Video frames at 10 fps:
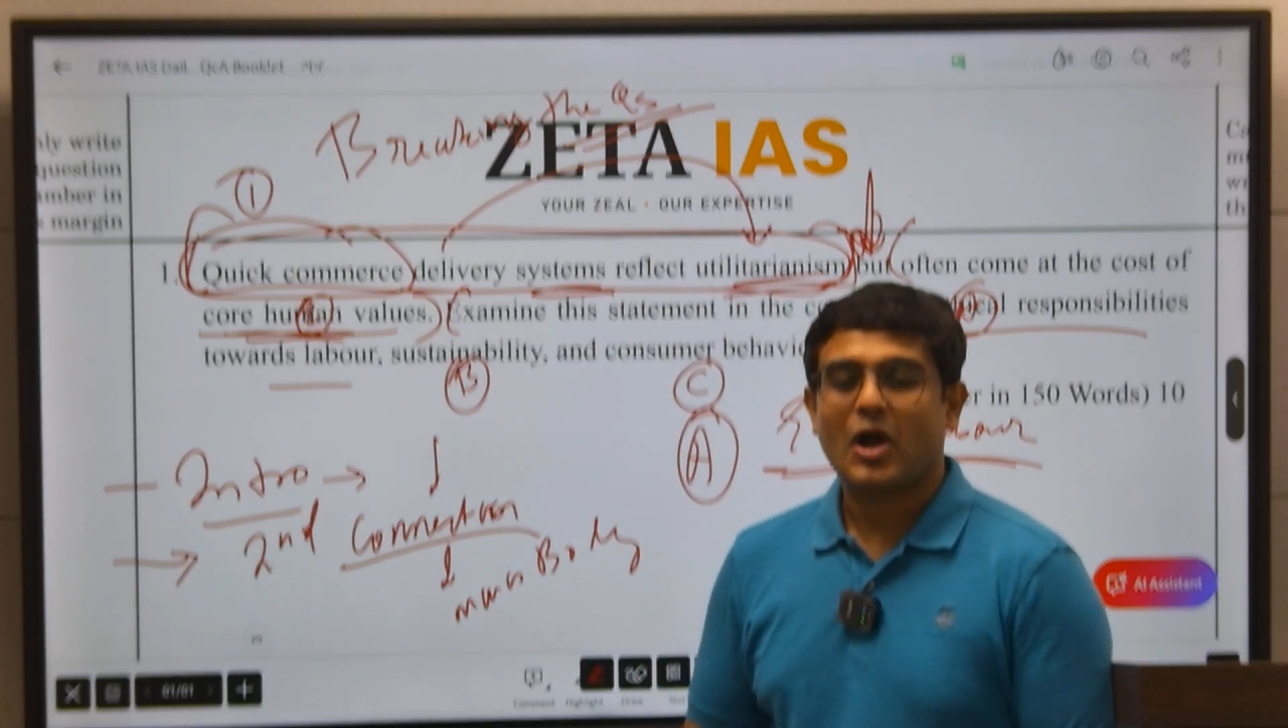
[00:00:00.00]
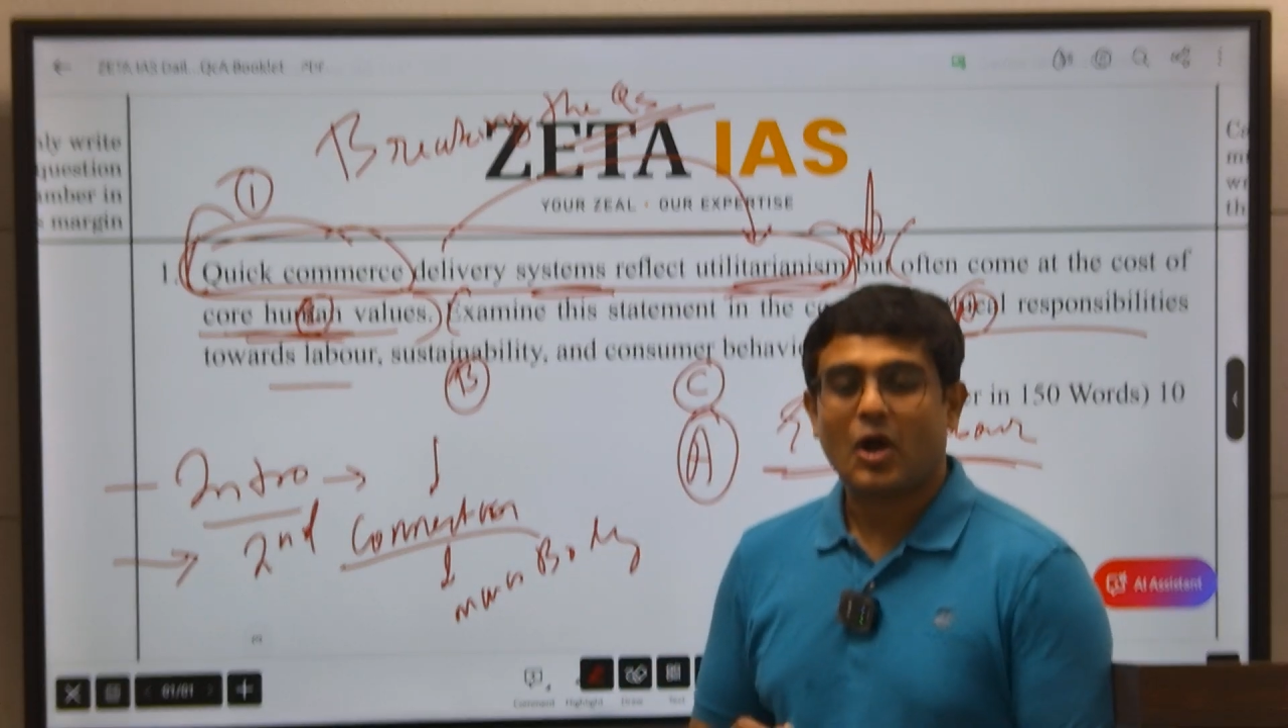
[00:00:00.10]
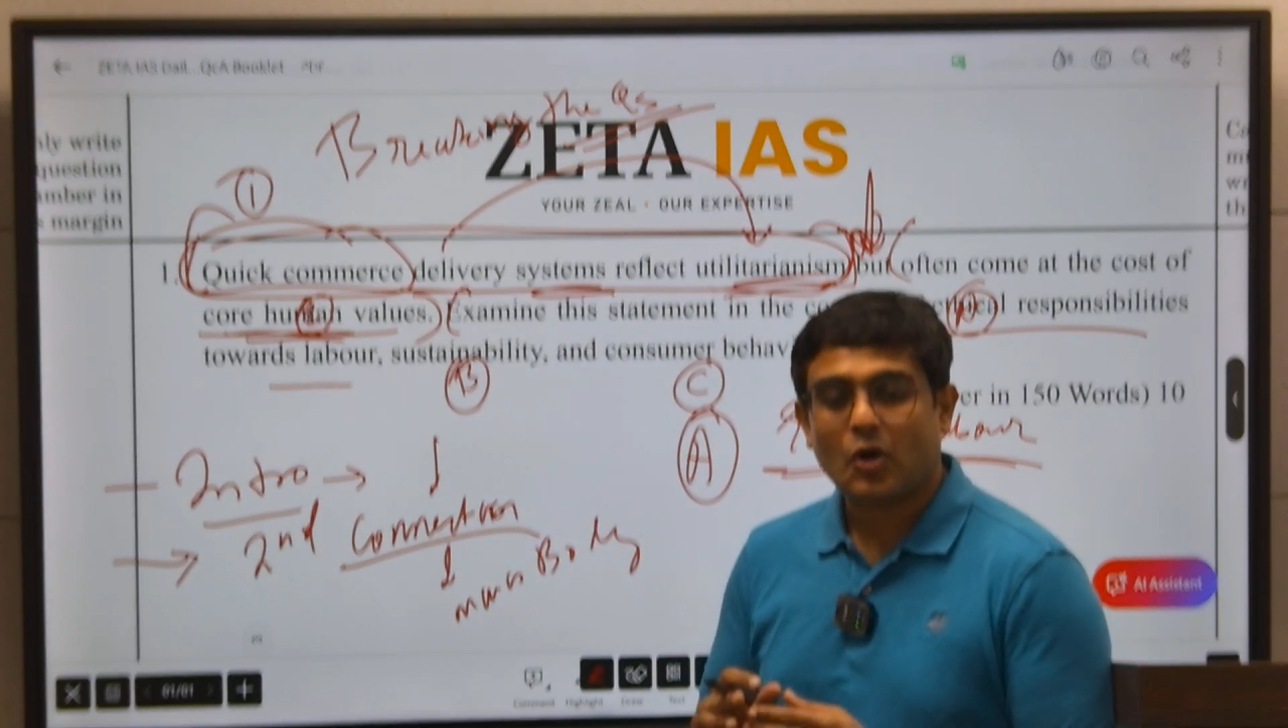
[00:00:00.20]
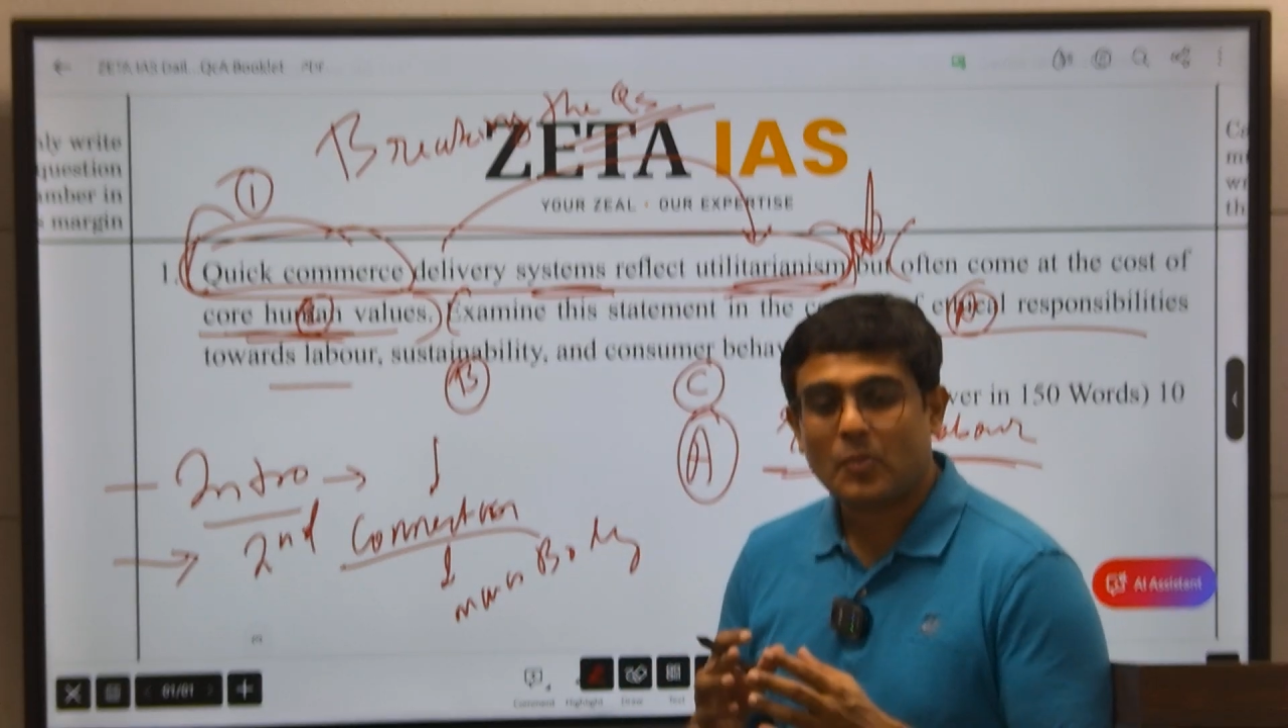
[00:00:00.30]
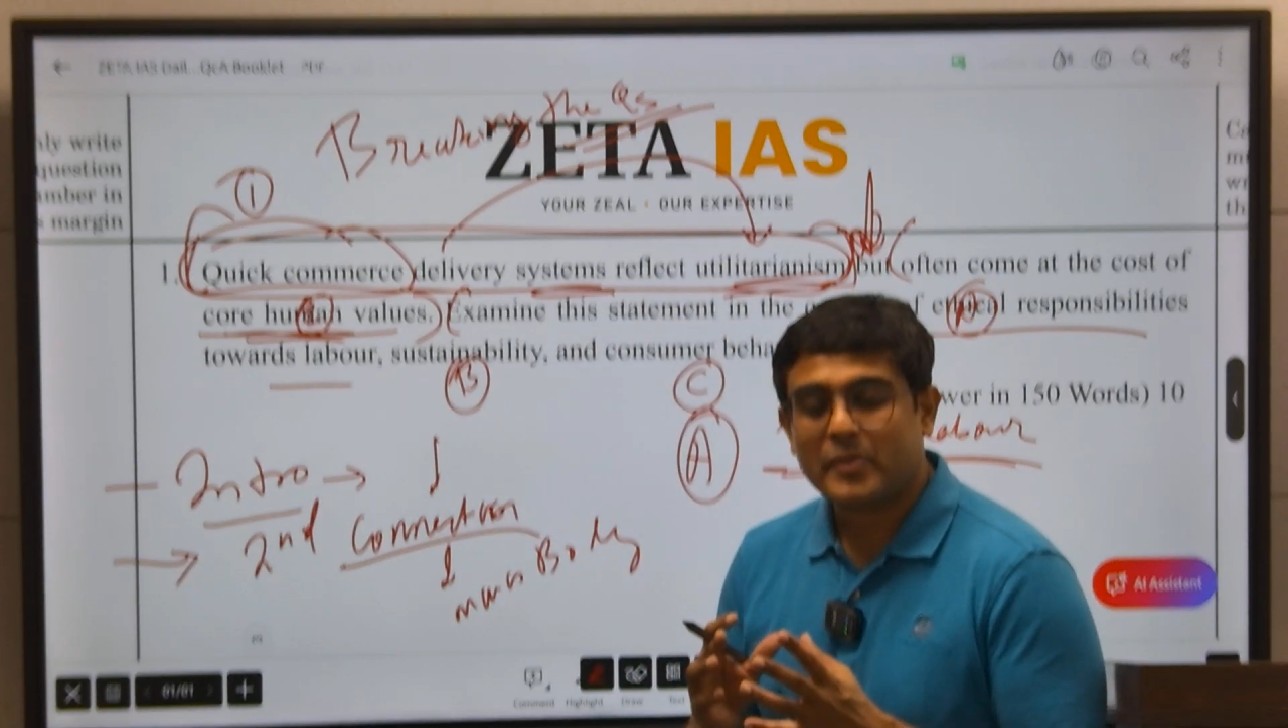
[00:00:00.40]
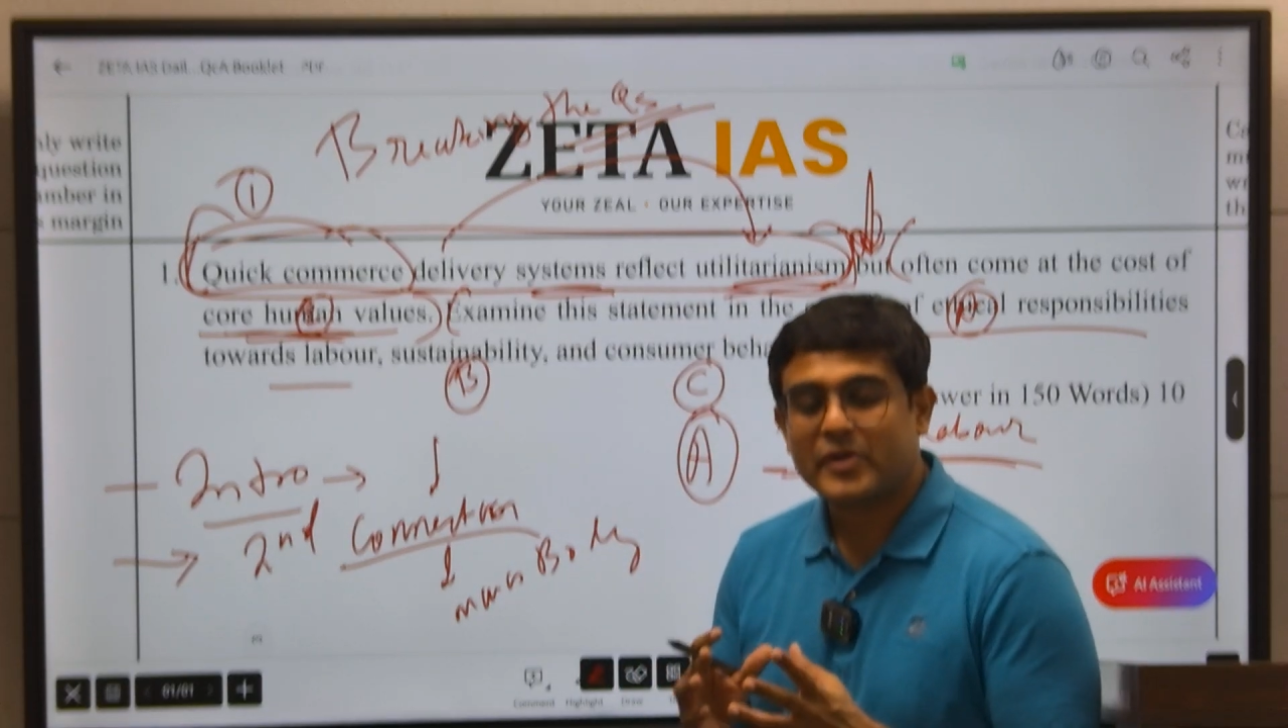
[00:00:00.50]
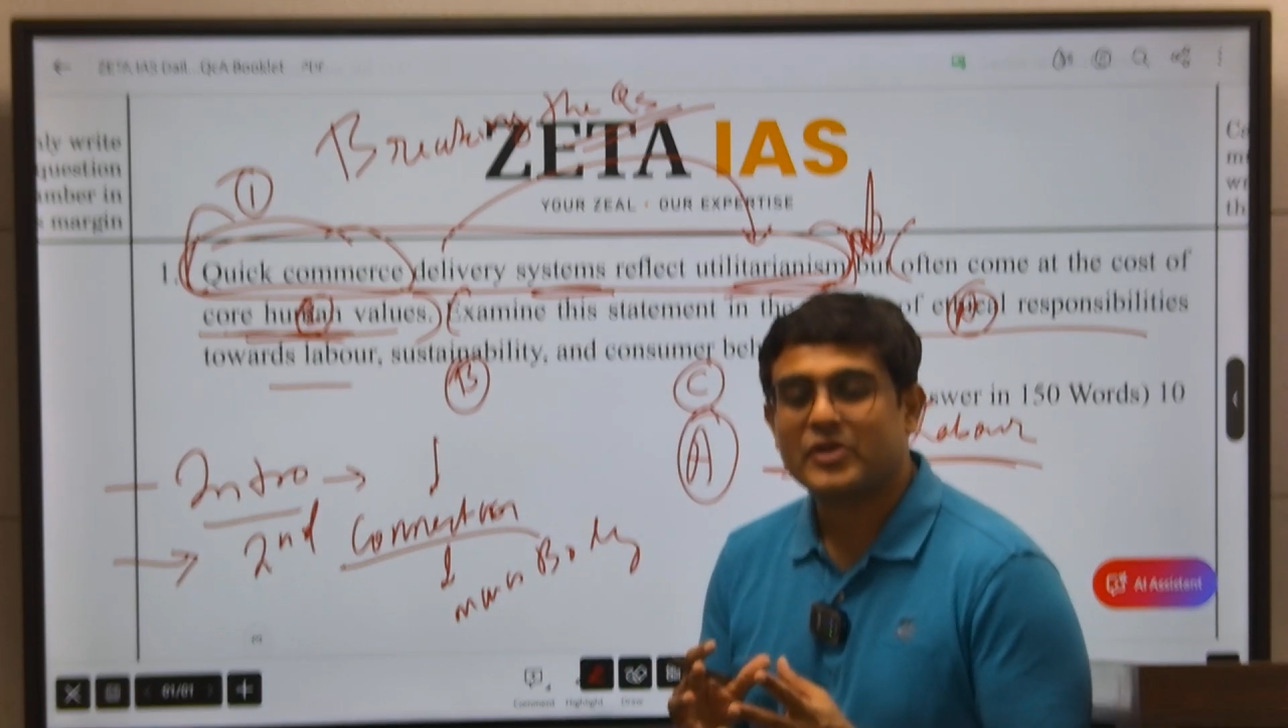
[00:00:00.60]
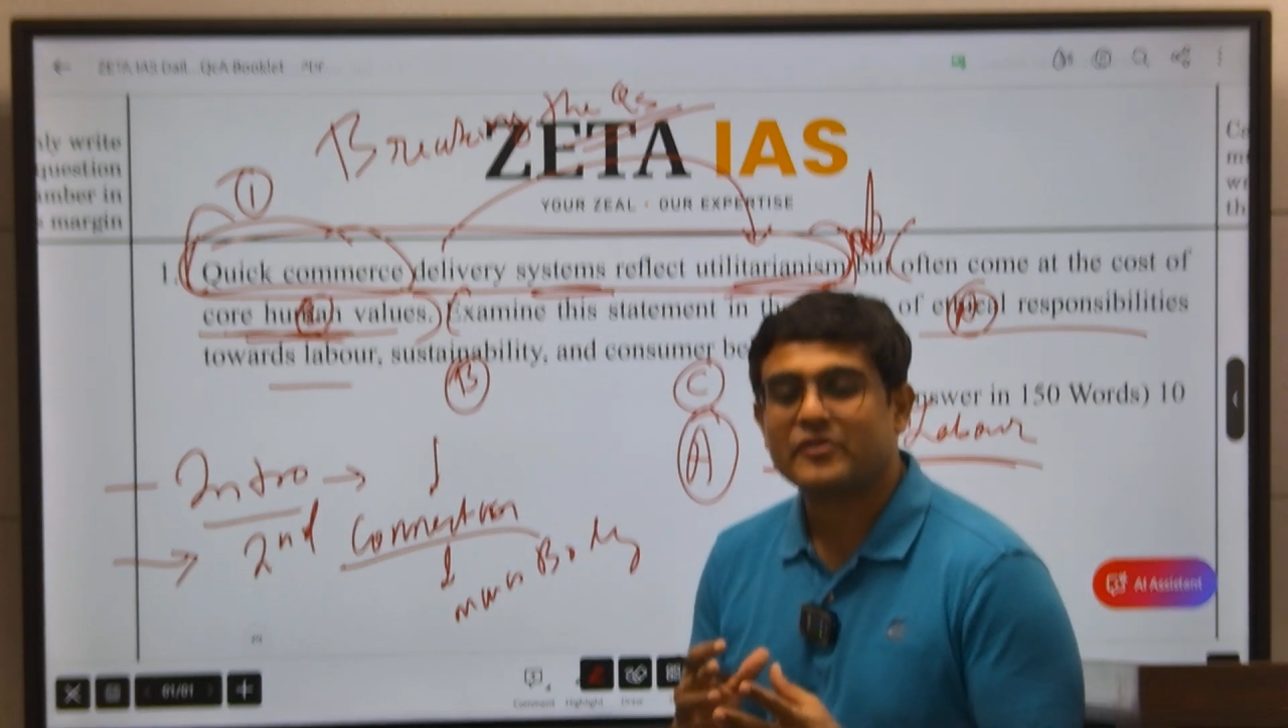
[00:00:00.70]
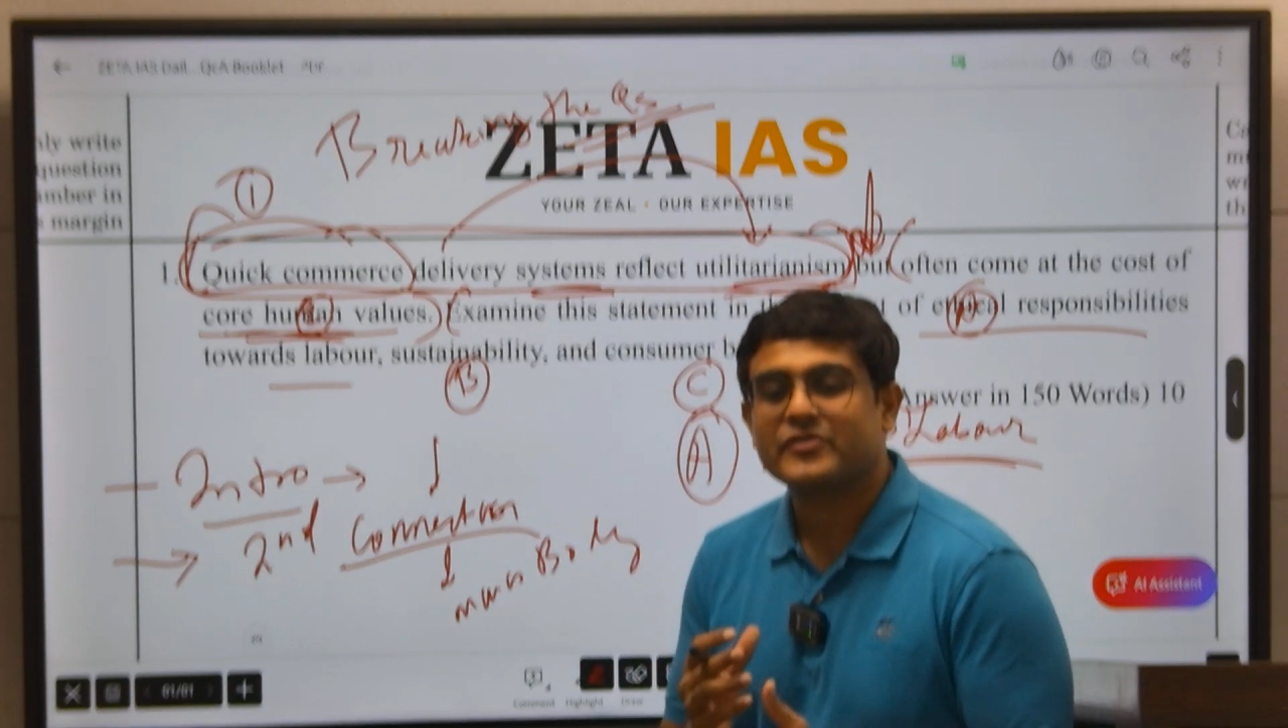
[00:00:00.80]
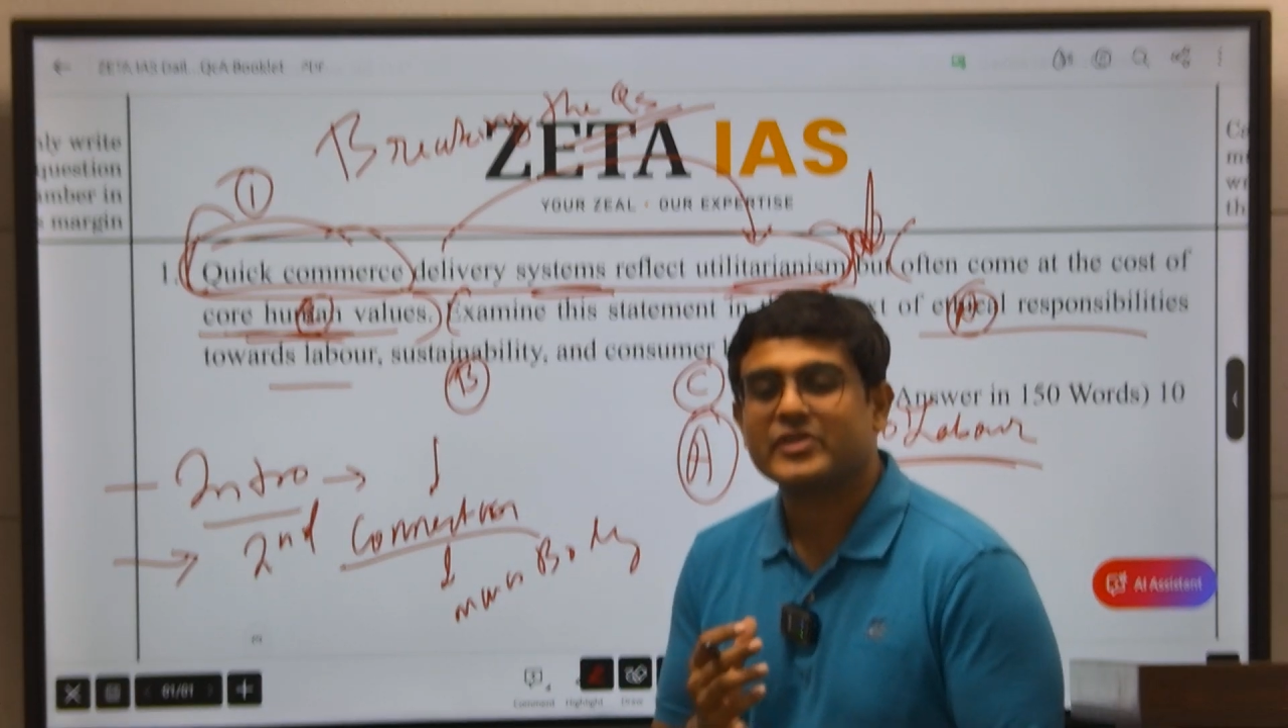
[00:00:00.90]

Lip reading: How many of the